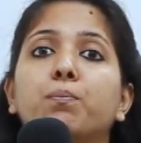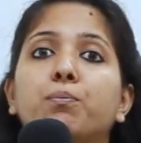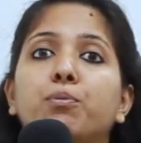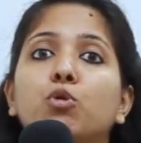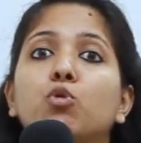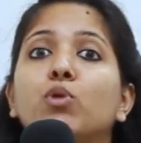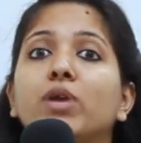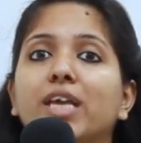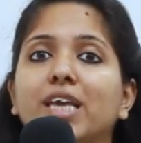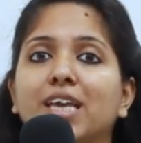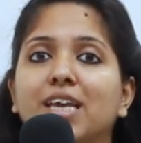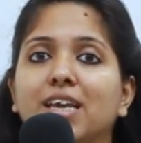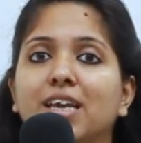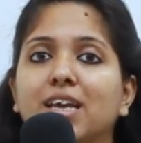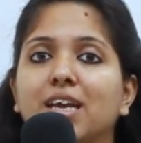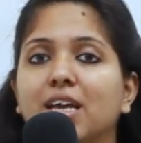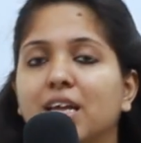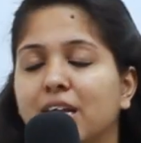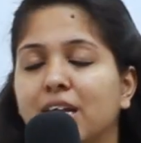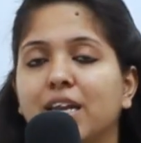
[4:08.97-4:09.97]
Puis.
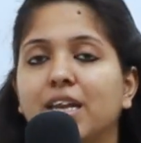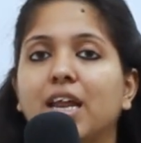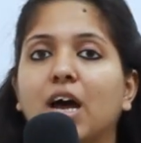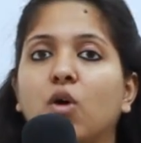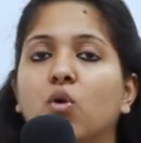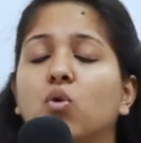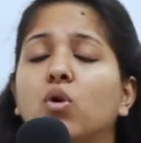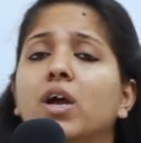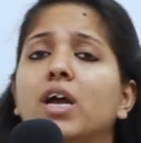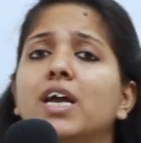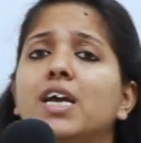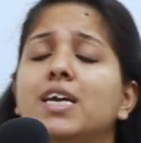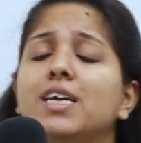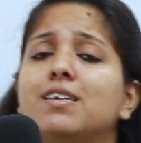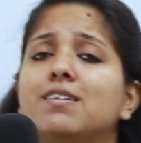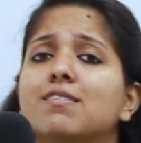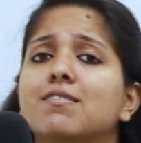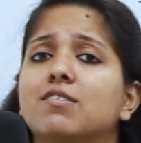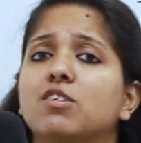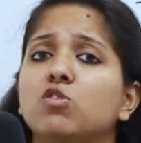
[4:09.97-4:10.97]
Now,
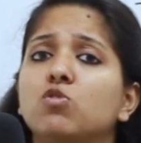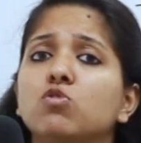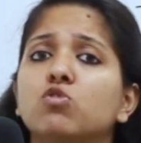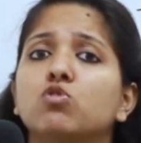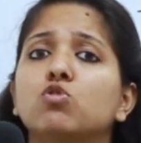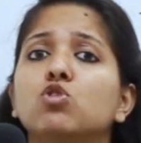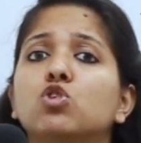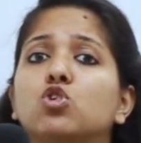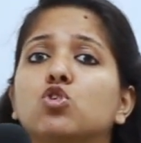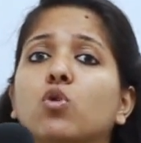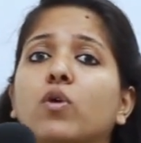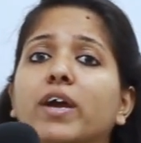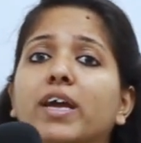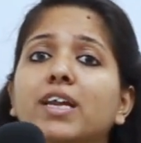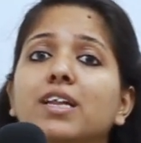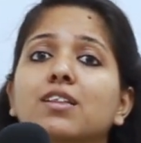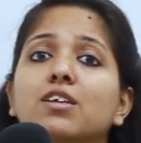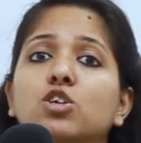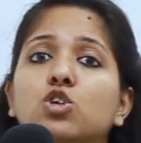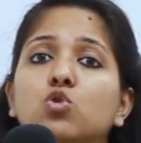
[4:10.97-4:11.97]
it is used to
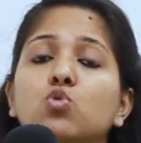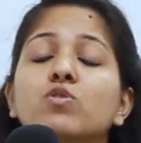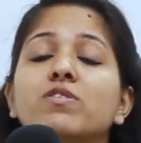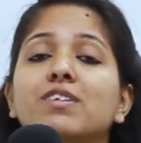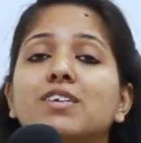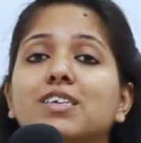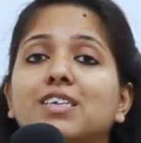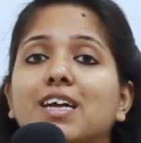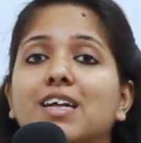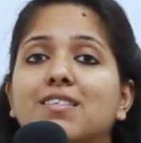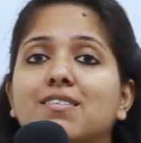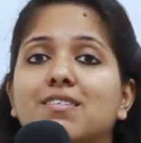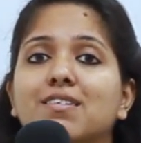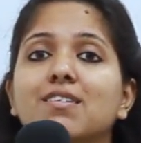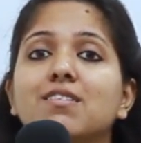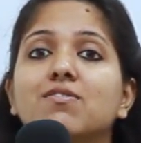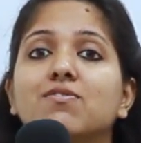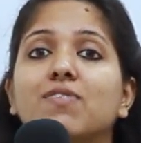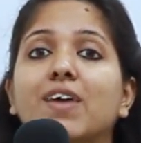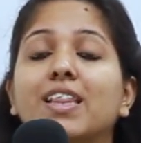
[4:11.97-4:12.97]
join the two
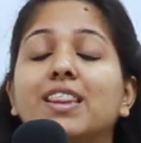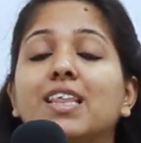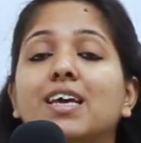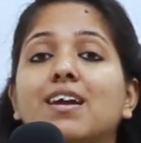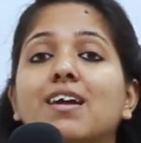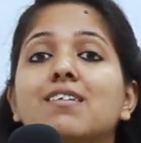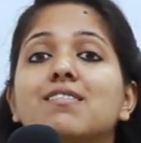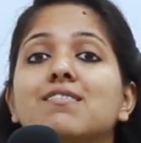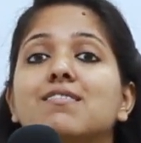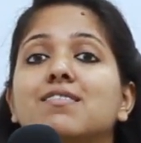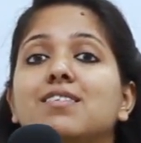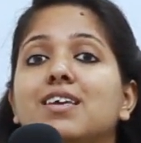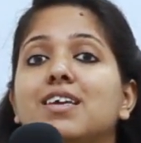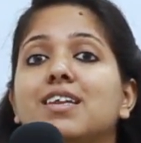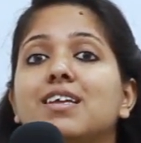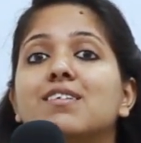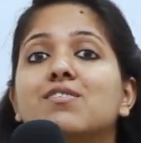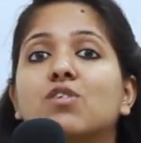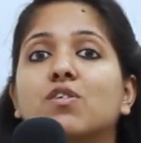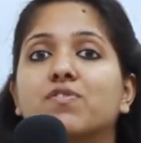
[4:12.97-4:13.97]
sentences when there are
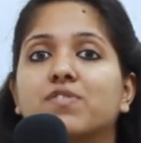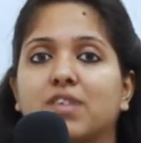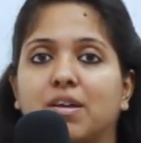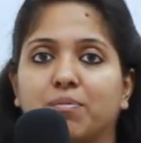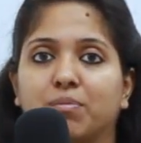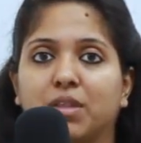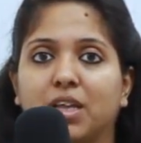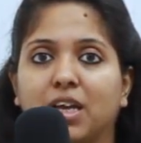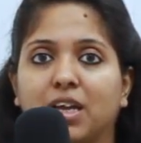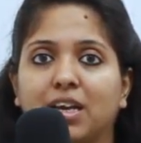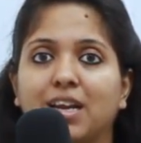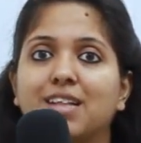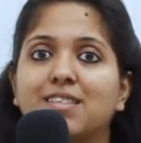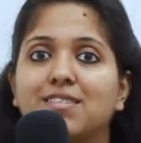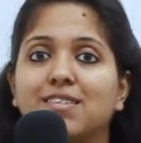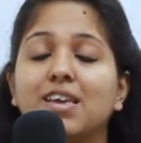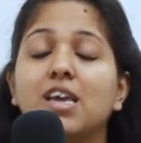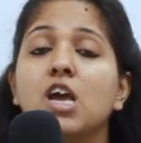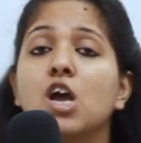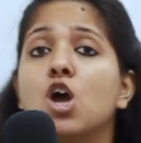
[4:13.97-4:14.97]
series of something.
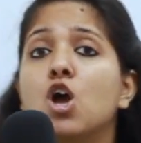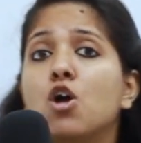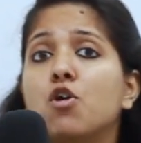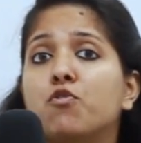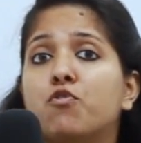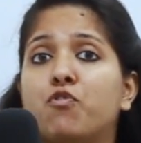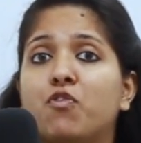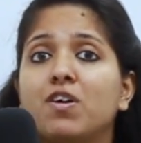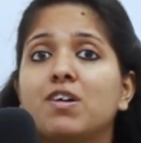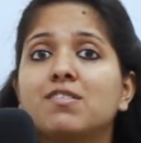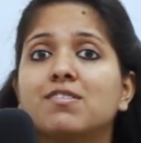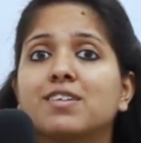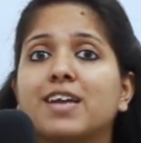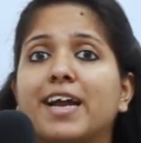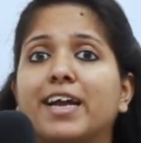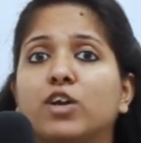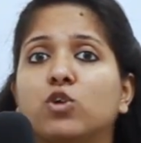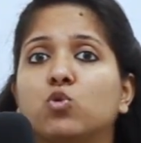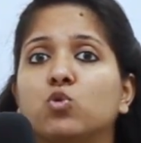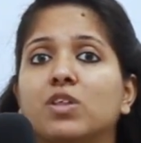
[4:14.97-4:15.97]
Let's say, first
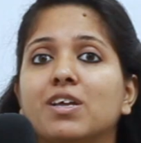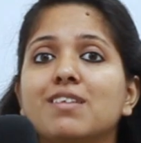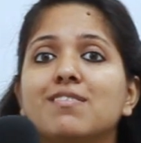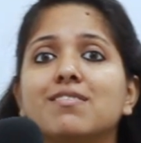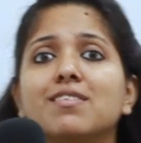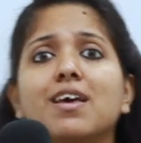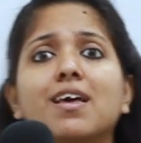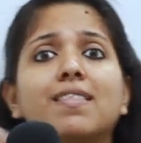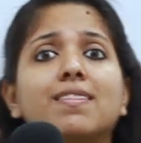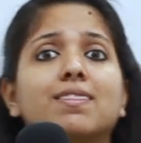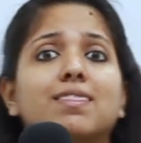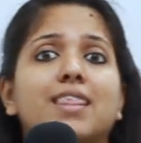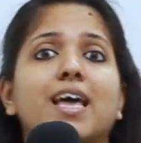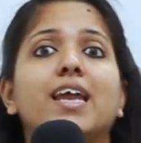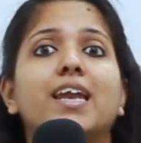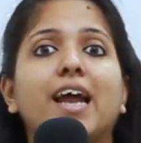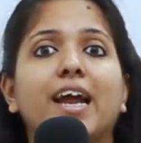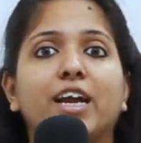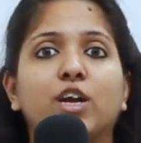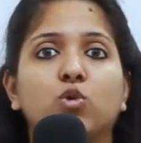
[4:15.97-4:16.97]
I do this,
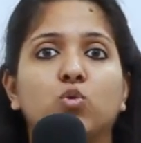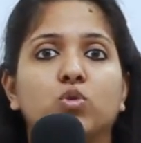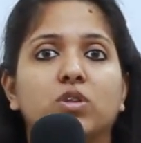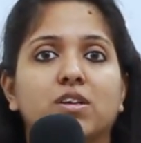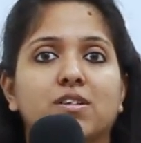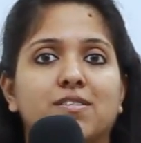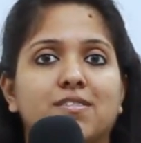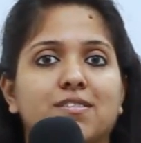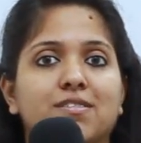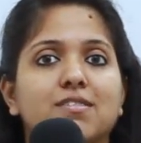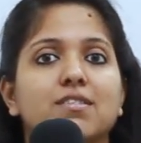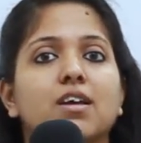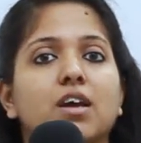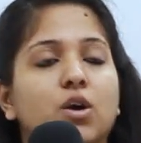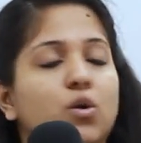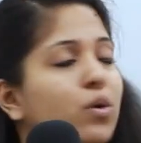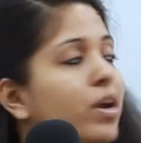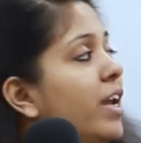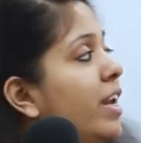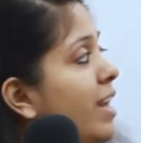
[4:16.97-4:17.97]
then I do this.
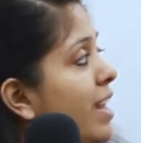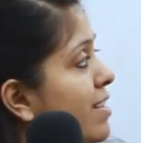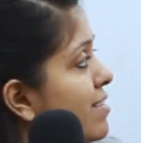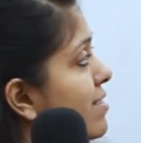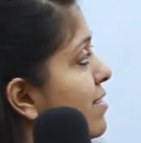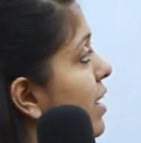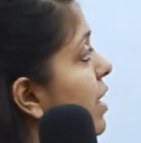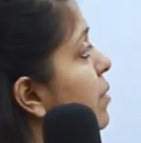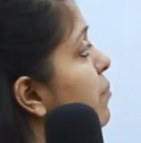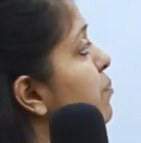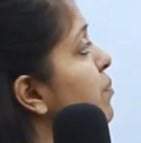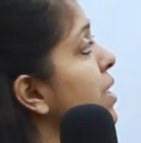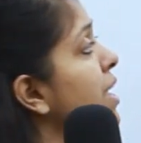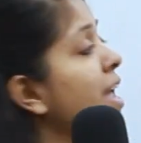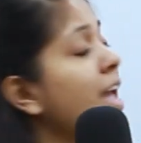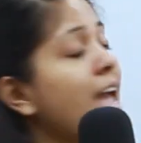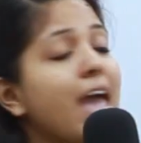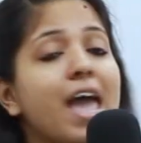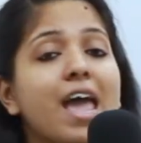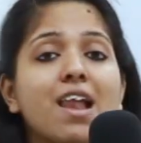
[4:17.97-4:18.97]
Okay, let's say,
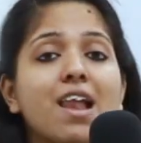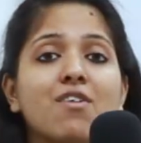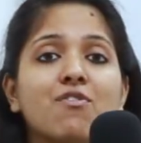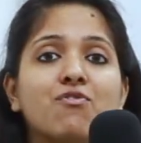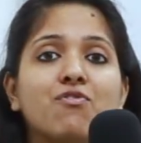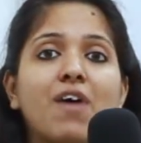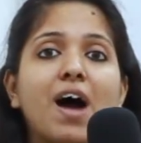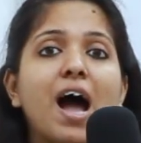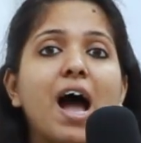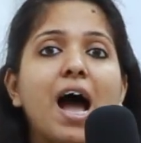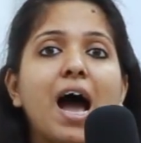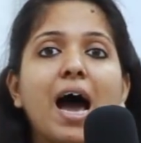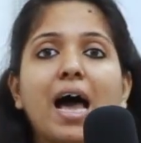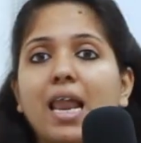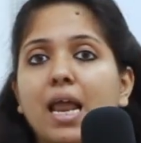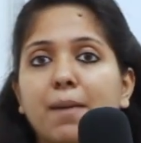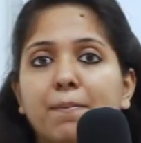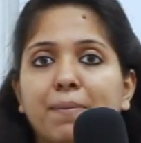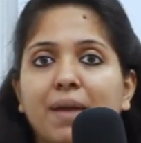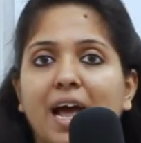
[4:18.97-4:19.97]
elle va à
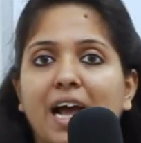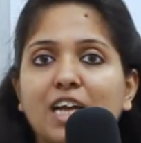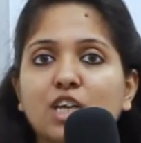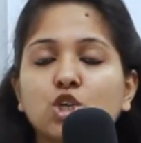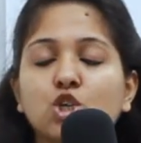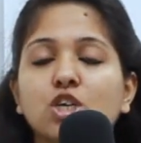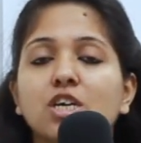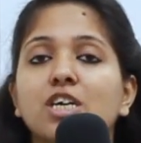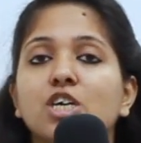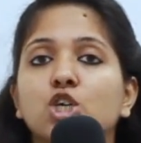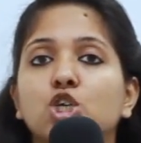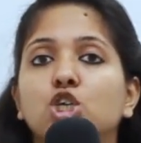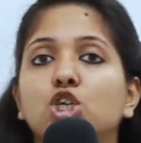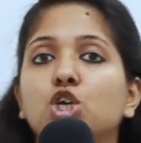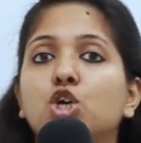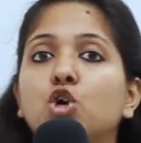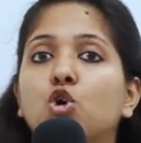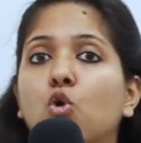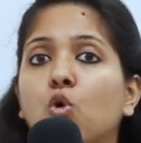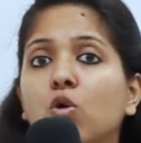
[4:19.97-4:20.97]
la plage,
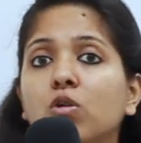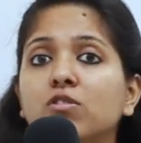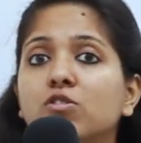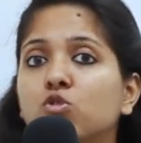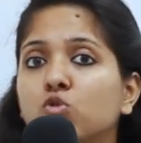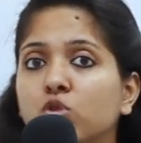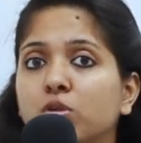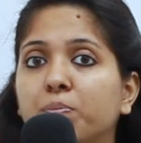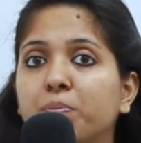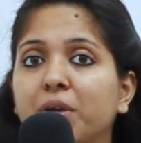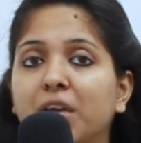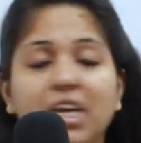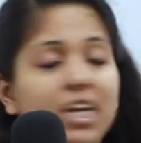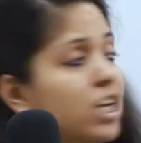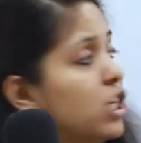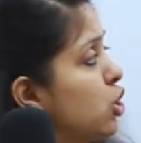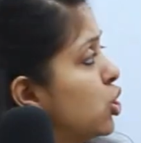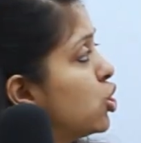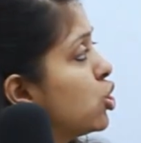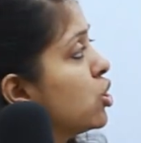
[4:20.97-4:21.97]
she goes to the
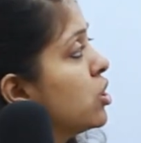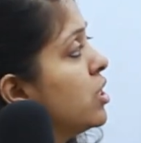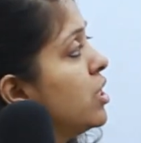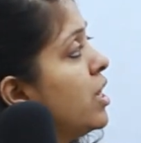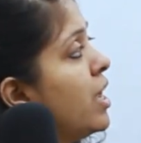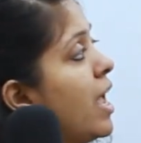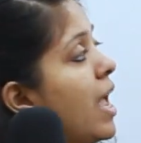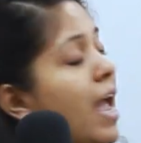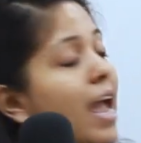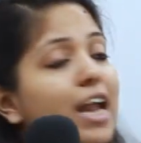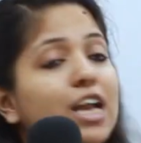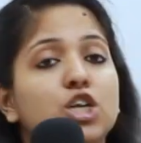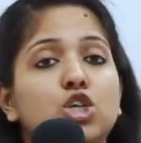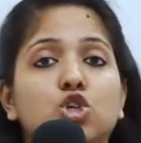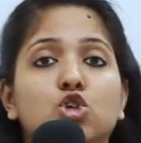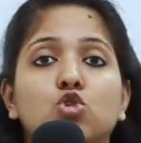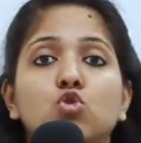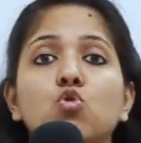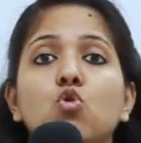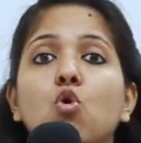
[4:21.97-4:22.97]
beach, elle
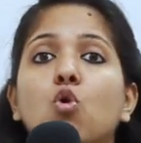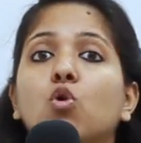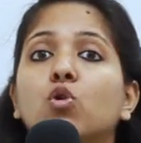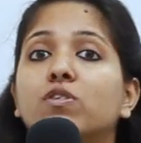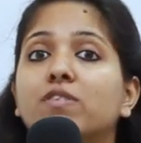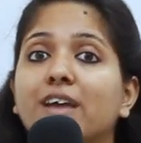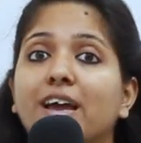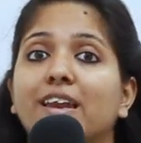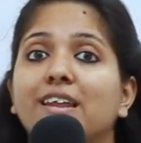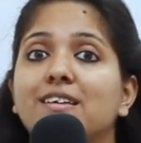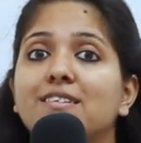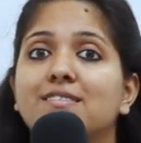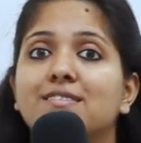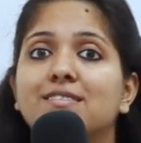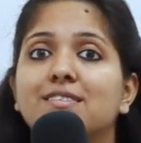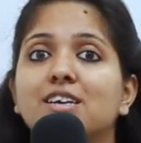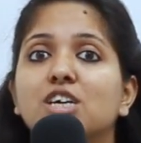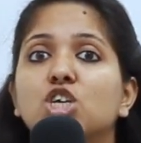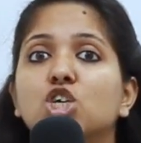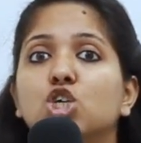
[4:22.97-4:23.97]
joue au
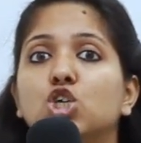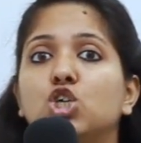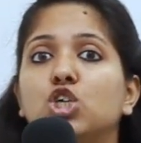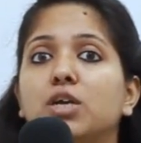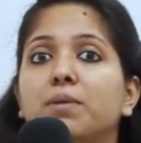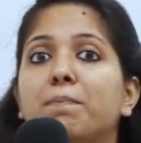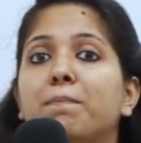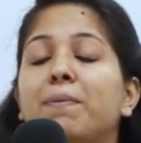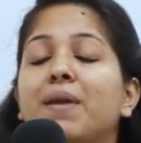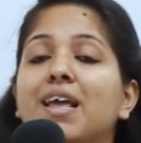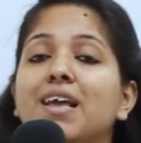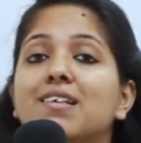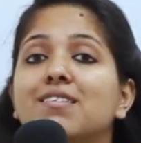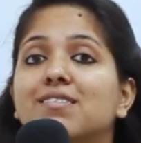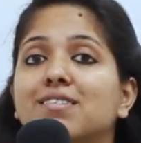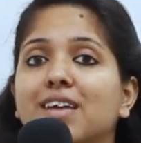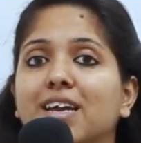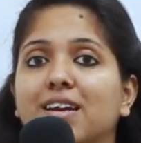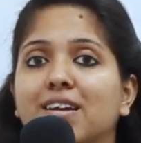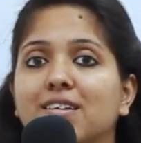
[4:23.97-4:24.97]
tennis, she
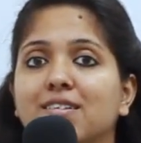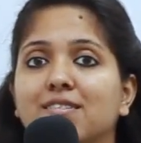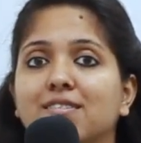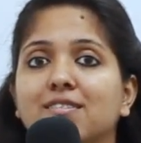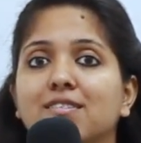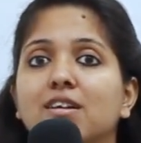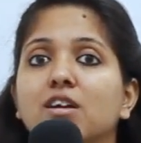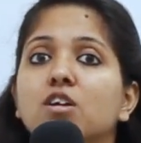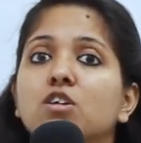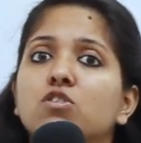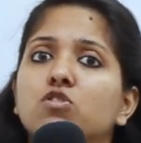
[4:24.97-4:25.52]
plays tennis.